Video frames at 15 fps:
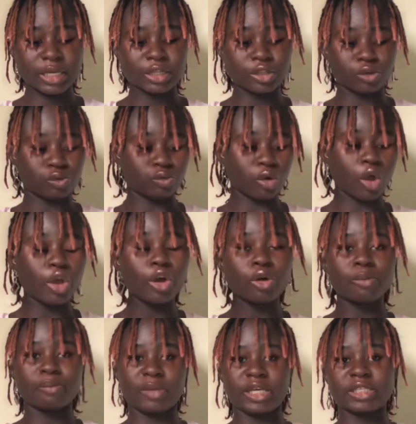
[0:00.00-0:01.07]
The Royal
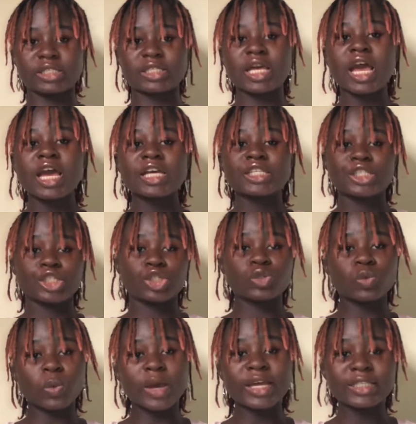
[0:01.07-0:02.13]
Mint,
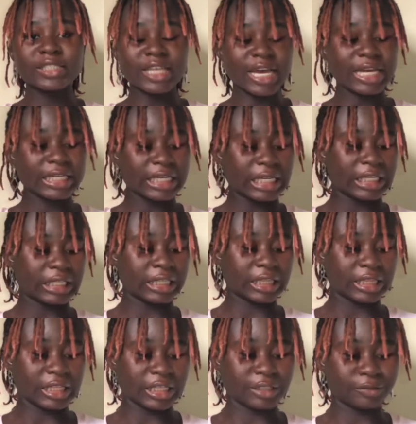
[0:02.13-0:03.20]
situated
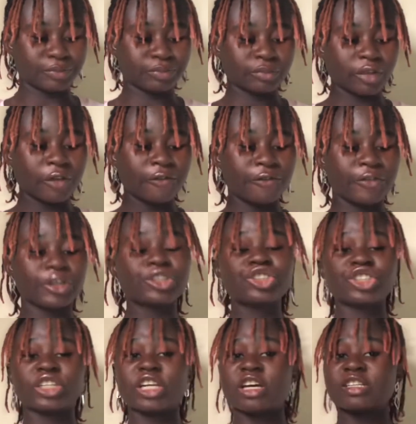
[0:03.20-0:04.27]
in the
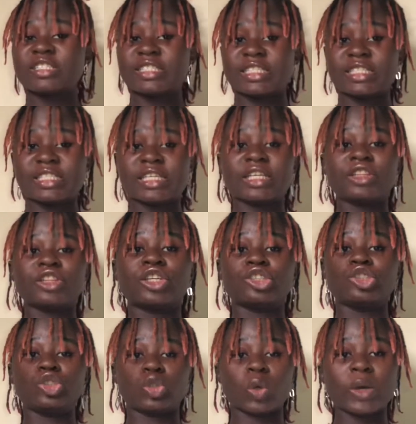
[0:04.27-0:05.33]
fictional city,
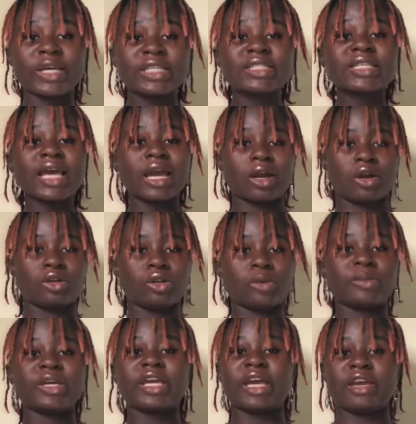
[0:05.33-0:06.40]
Joint
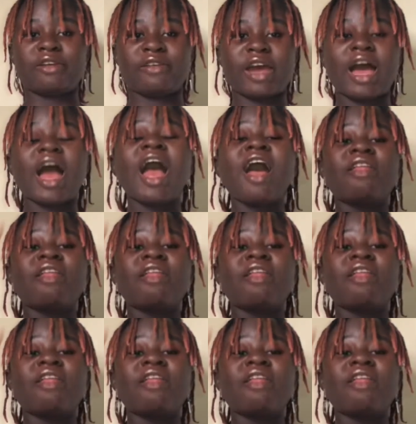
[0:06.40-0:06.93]
Economic Area.